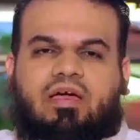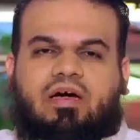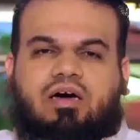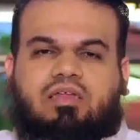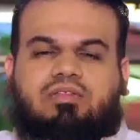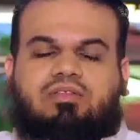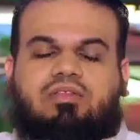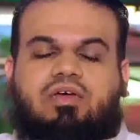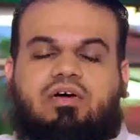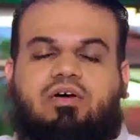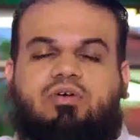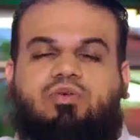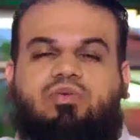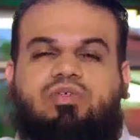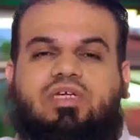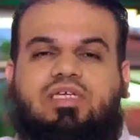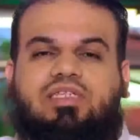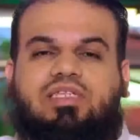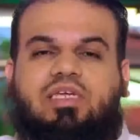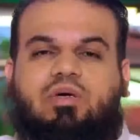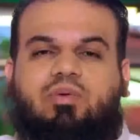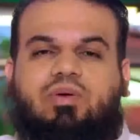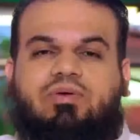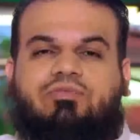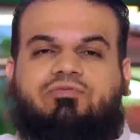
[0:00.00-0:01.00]
Allahu
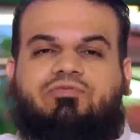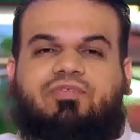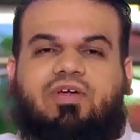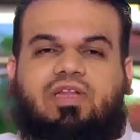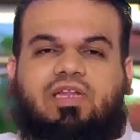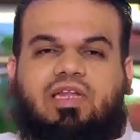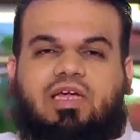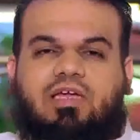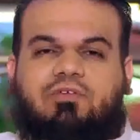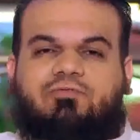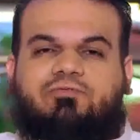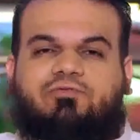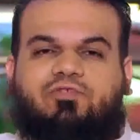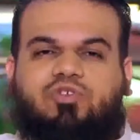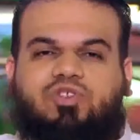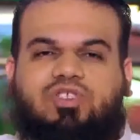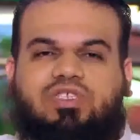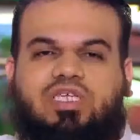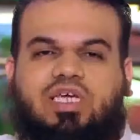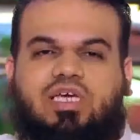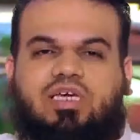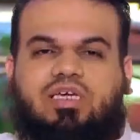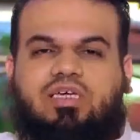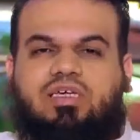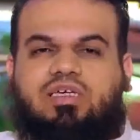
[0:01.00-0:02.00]
yatawaffa
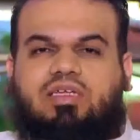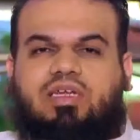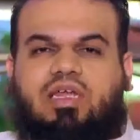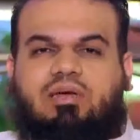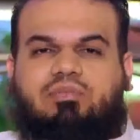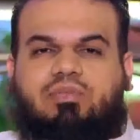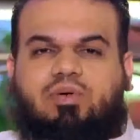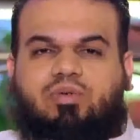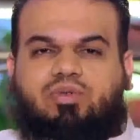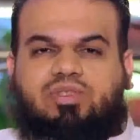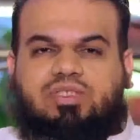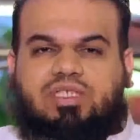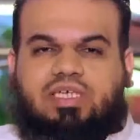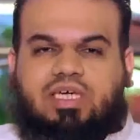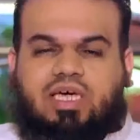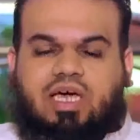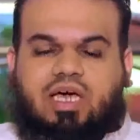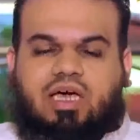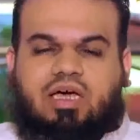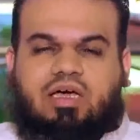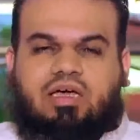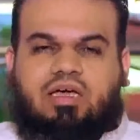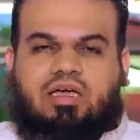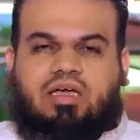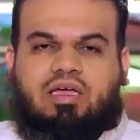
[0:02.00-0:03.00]
anfusa hina mawtiha